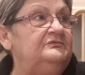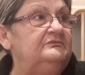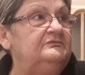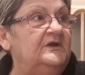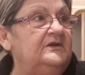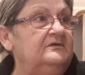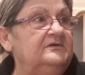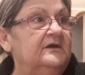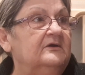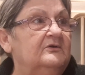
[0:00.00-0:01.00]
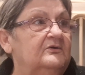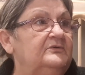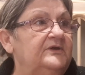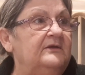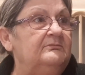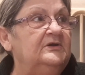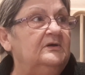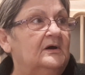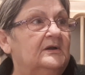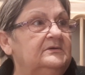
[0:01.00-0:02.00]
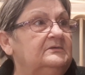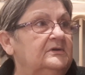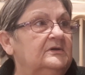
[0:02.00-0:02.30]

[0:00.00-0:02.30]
and they didn't care who came and got it.